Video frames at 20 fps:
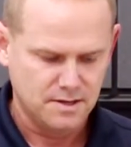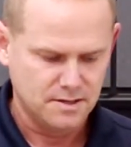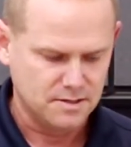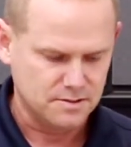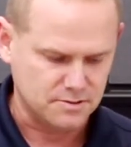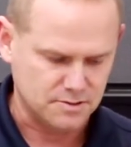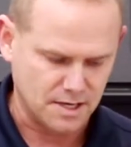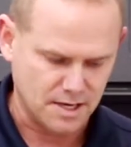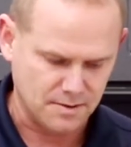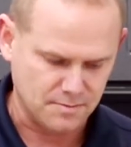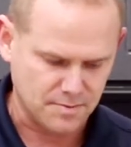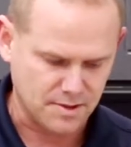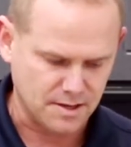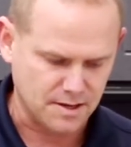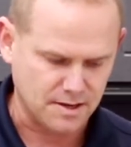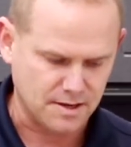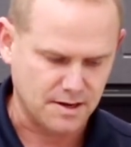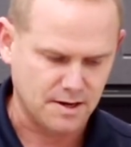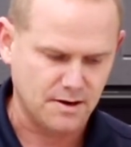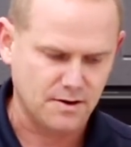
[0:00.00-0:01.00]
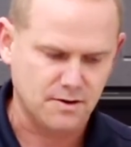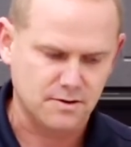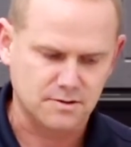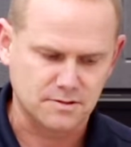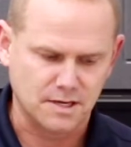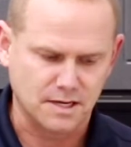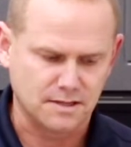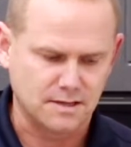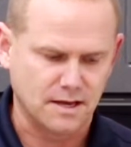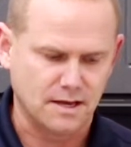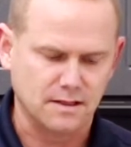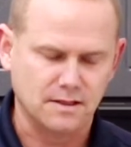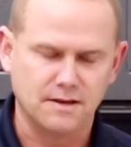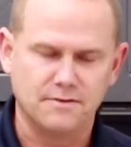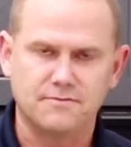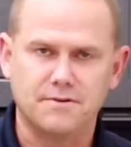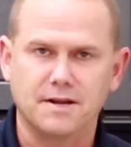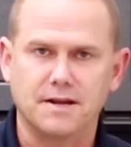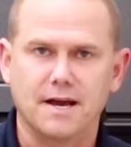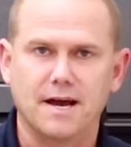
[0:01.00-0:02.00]
Same thing here, it's got that
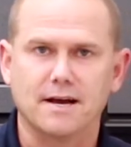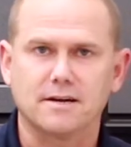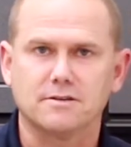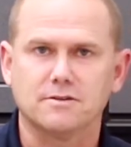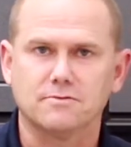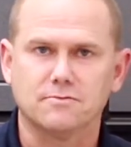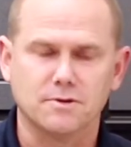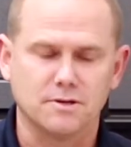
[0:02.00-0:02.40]
lifting action,